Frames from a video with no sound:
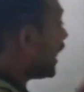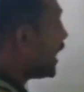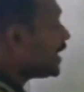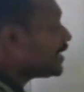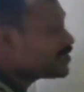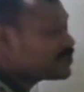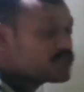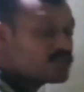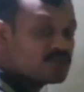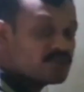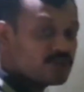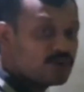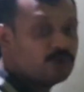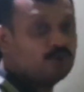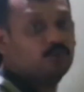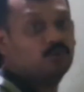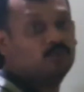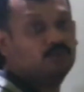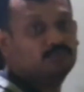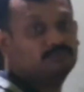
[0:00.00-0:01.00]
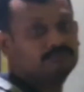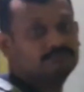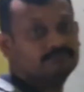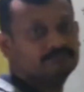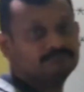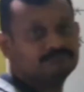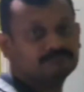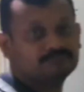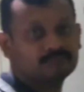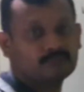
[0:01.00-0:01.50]
h nu.
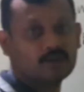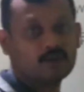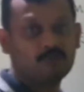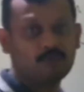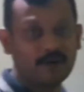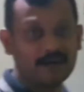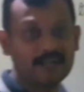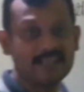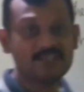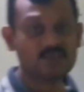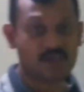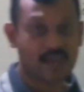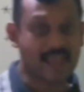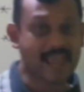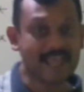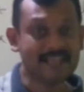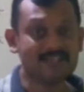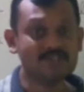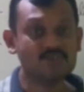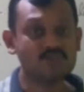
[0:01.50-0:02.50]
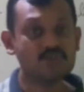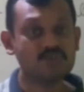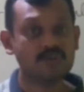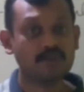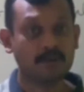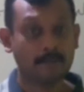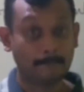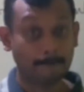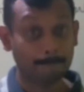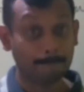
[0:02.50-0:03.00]
What is h?
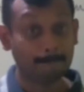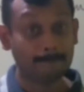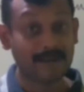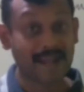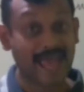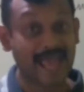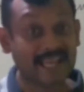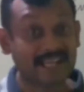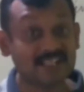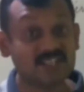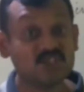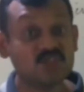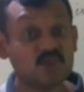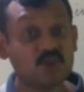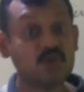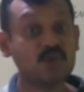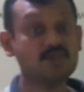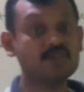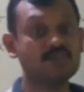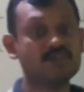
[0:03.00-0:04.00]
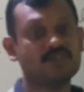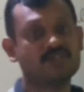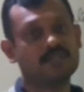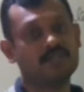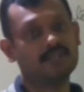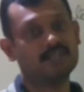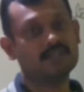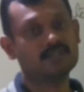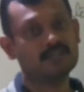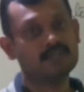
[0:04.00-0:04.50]
Planck's
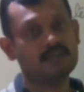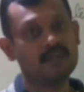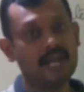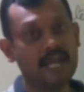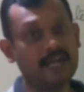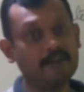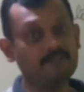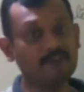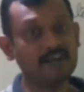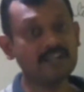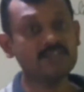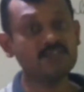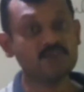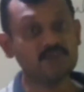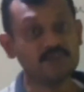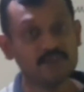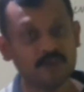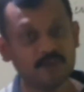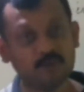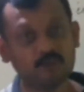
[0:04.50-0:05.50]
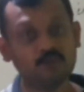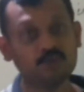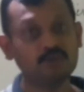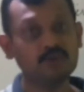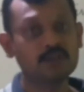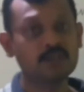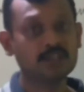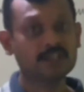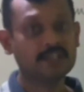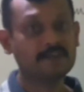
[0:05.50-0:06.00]
constant. And what is nu?
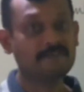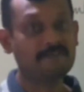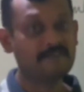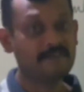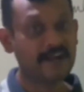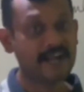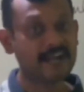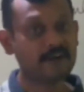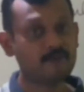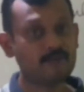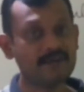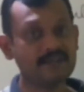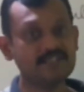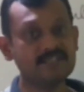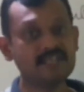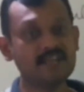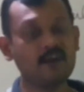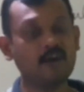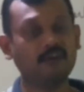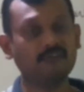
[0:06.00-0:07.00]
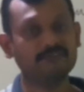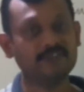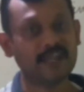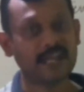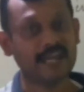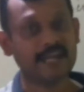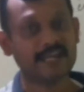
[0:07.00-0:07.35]
The frequency of the